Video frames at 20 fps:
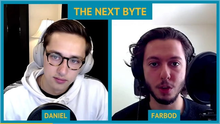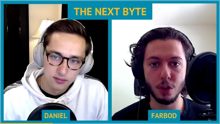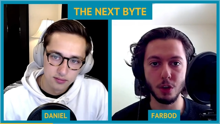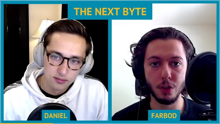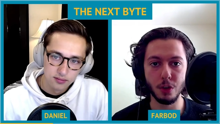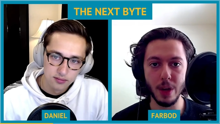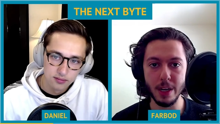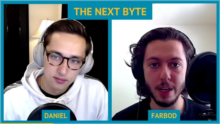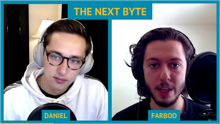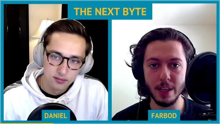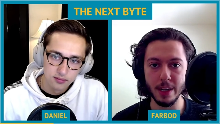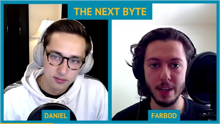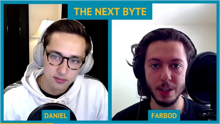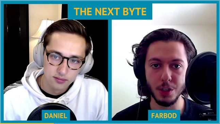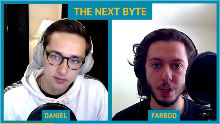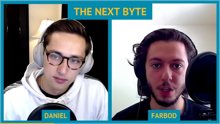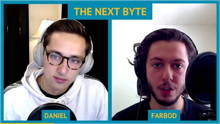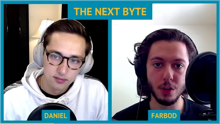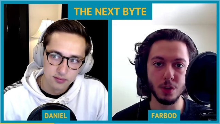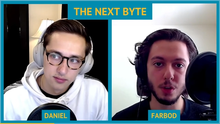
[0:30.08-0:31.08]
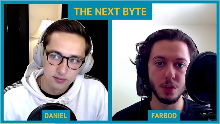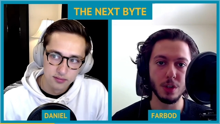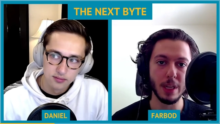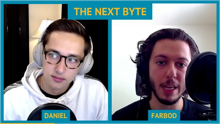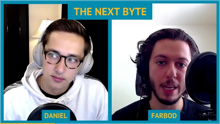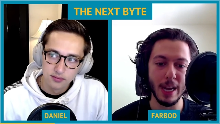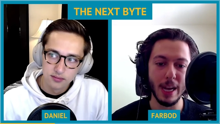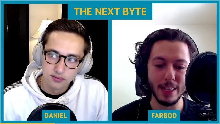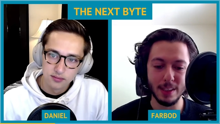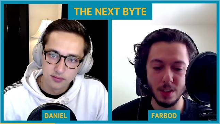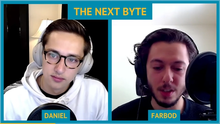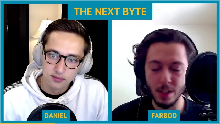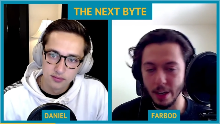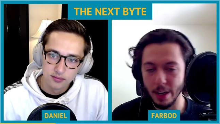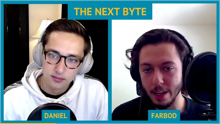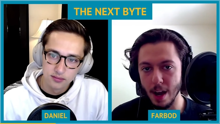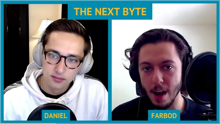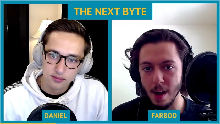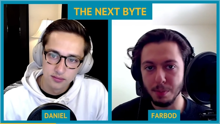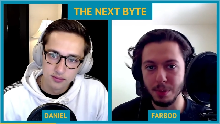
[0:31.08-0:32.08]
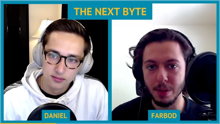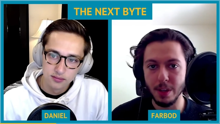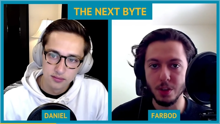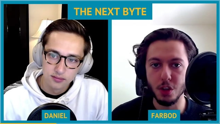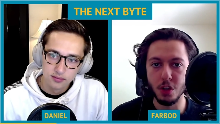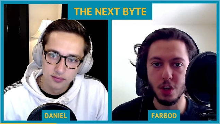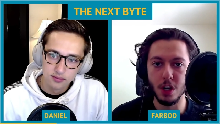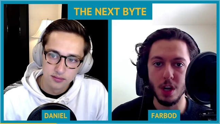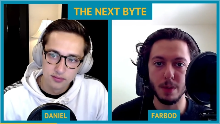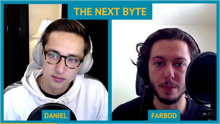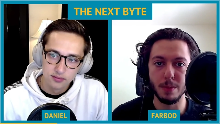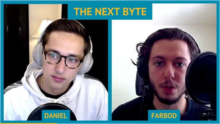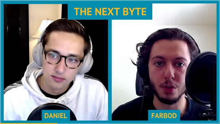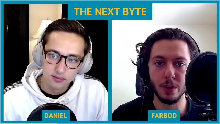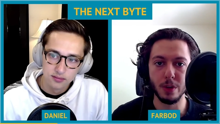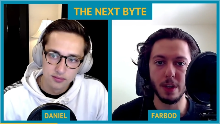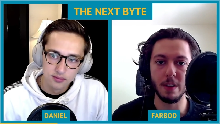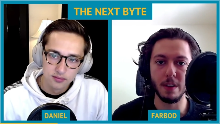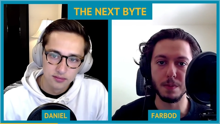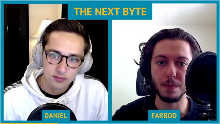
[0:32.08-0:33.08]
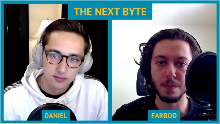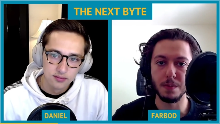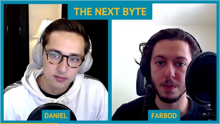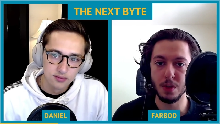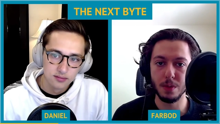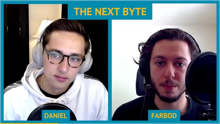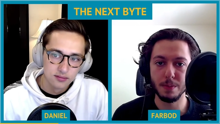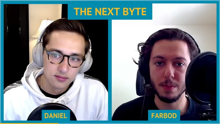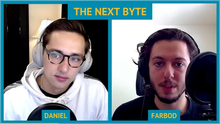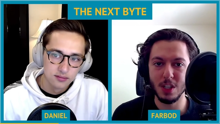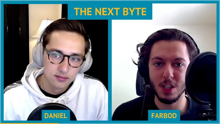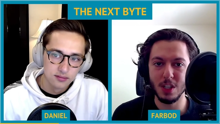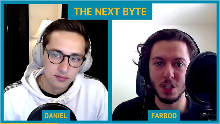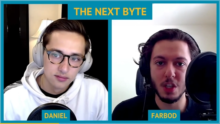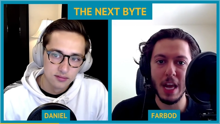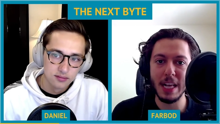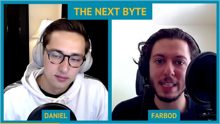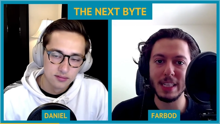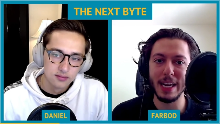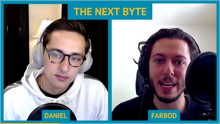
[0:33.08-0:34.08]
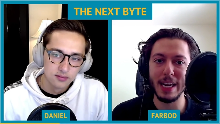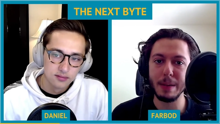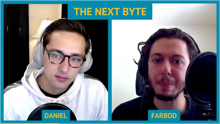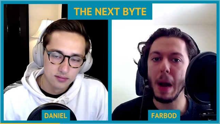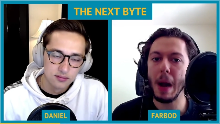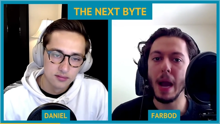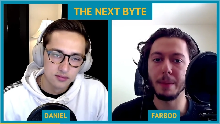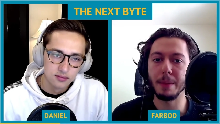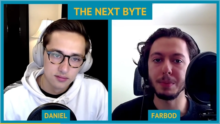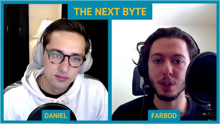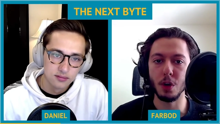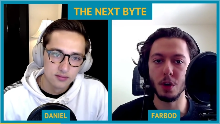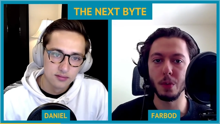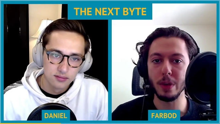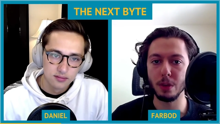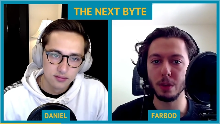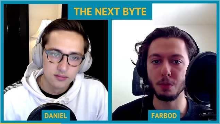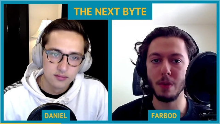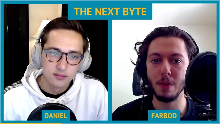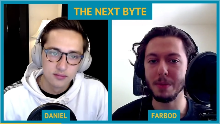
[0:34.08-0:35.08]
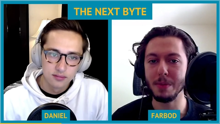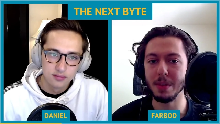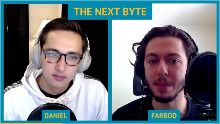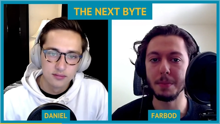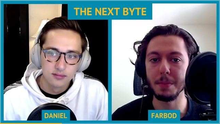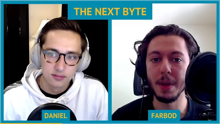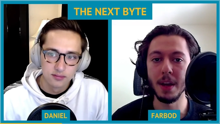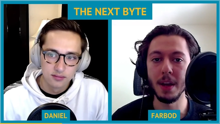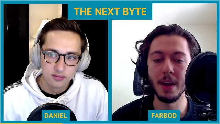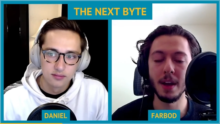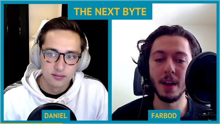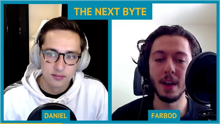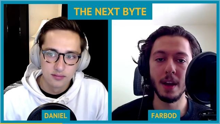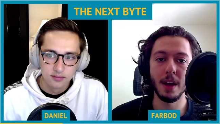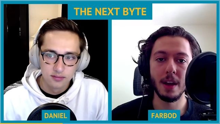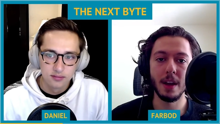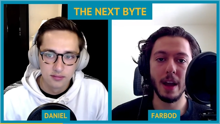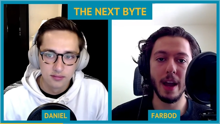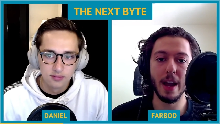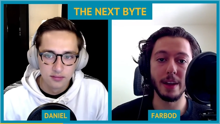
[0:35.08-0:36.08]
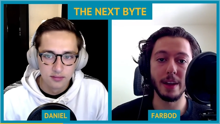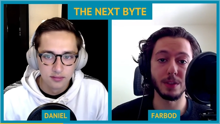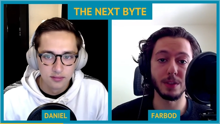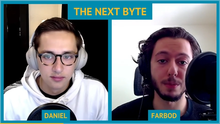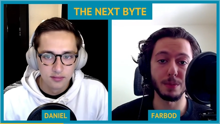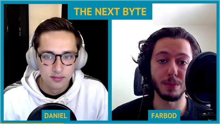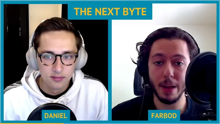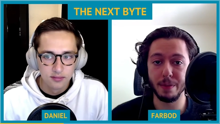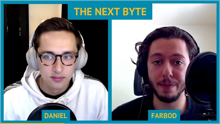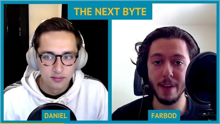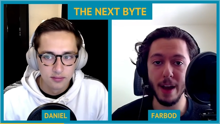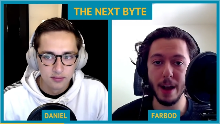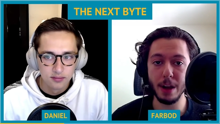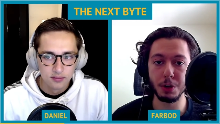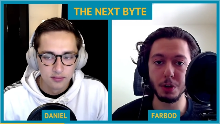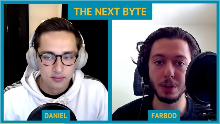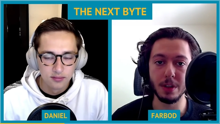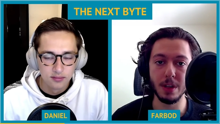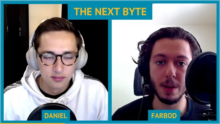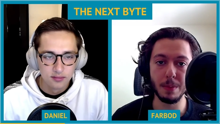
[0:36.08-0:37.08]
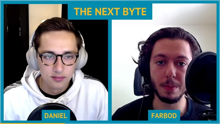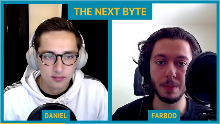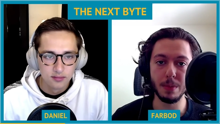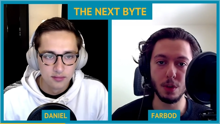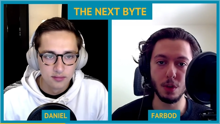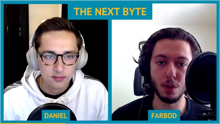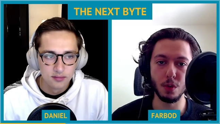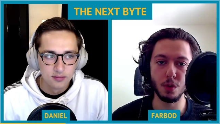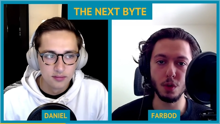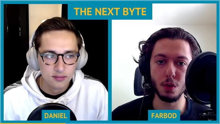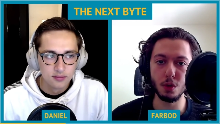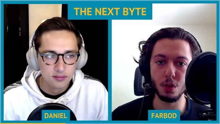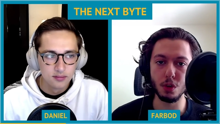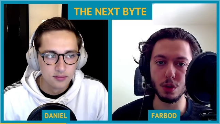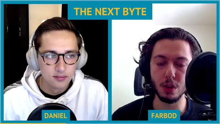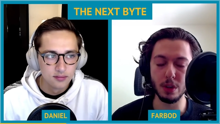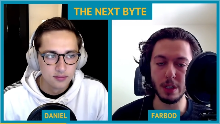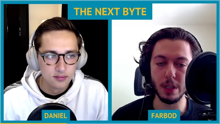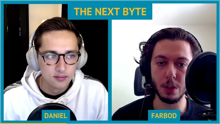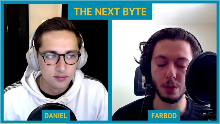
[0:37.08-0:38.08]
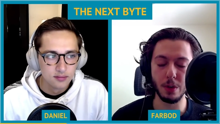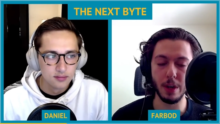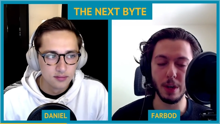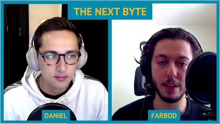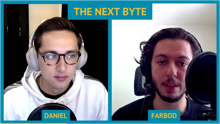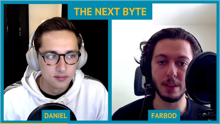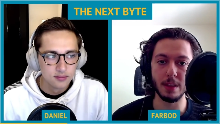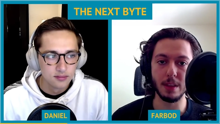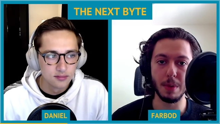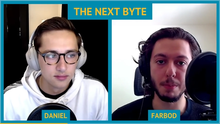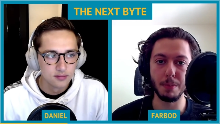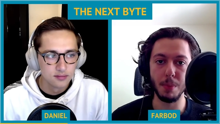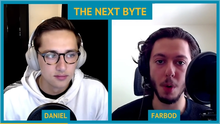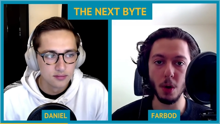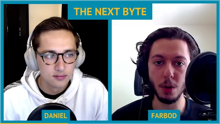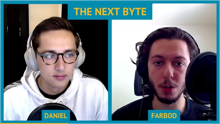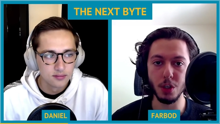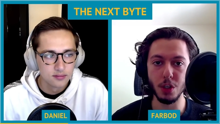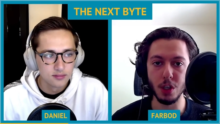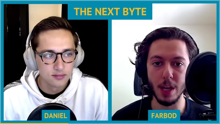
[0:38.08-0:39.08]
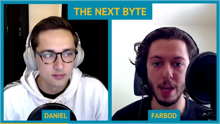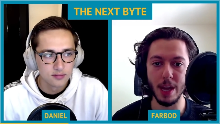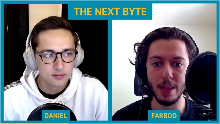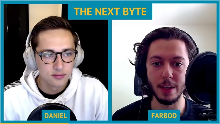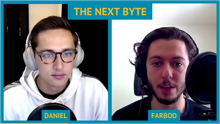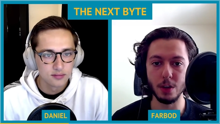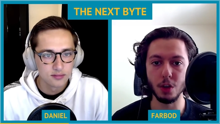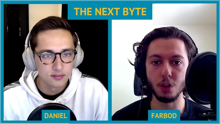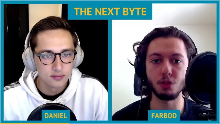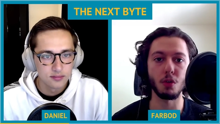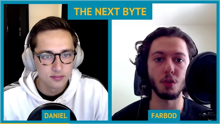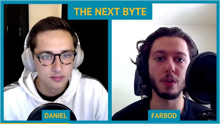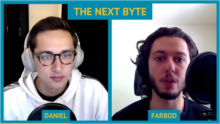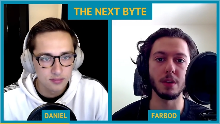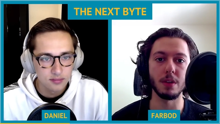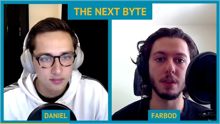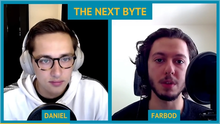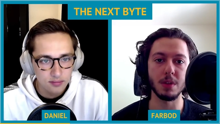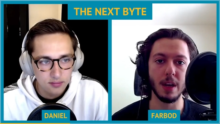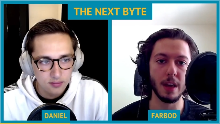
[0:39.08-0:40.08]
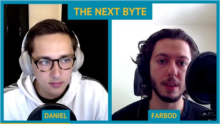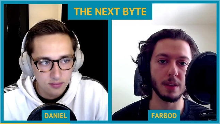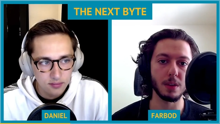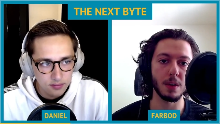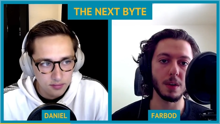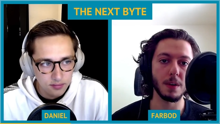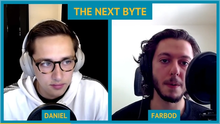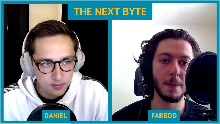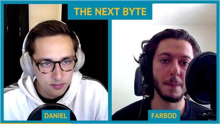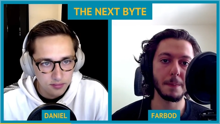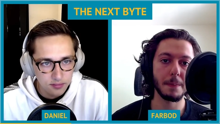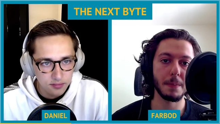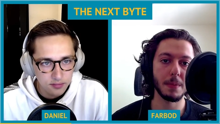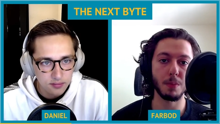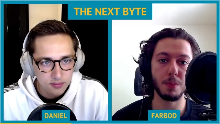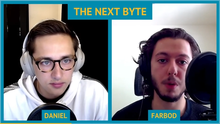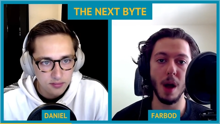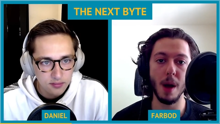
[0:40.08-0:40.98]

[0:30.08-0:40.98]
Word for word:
Speaker 1: to create heat exchangers, they got these like complex geometry of snake like pipes going throughout them. And to manufacture them, you usually create them in parts and then join them together. The